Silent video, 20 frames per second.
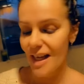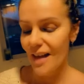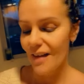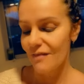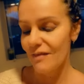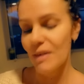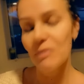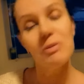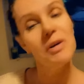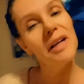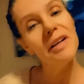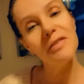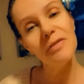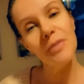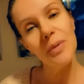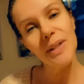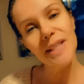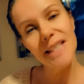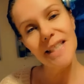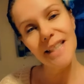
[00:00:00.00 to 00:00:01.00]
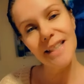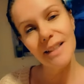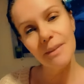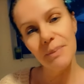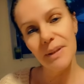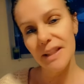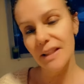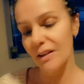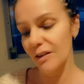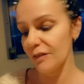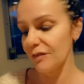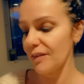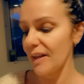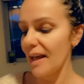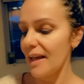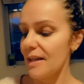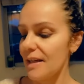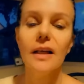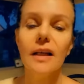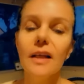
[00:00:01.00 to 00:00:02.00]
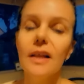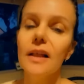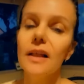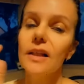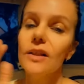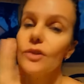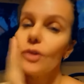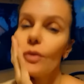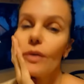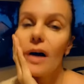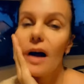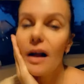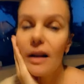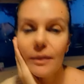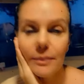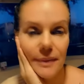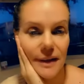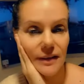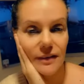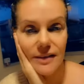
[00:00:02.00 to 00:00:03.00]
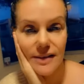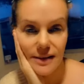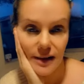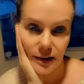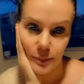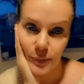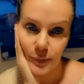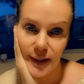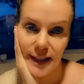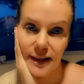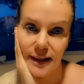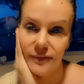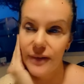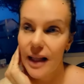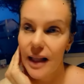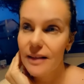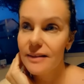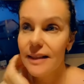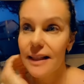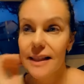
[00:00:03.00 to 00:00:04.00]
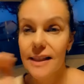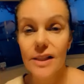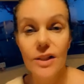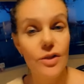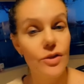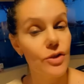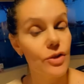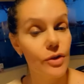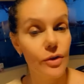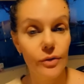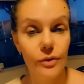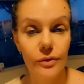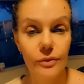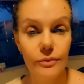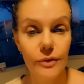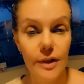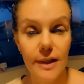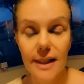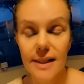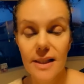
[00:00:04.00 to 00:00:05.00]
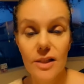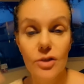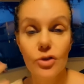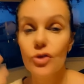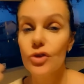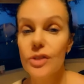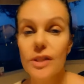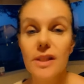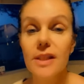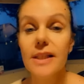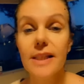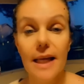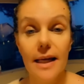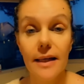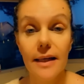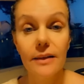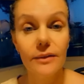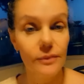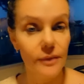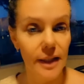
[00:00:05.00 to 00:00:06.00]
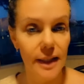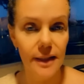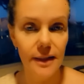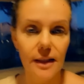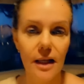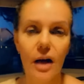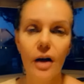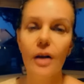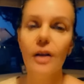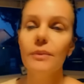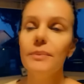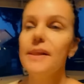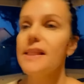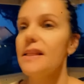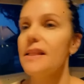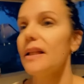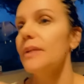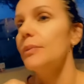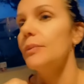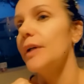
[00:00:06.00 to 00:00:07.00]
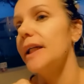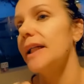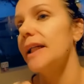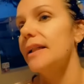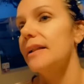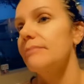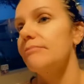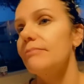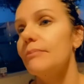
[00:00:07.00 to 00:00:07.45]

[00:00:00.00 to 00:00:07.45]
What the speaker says: February 14th, but they are flying. So I'll be celebrating Valentine's, because you know, you guys, it's just a day, right? I'll be celebrating it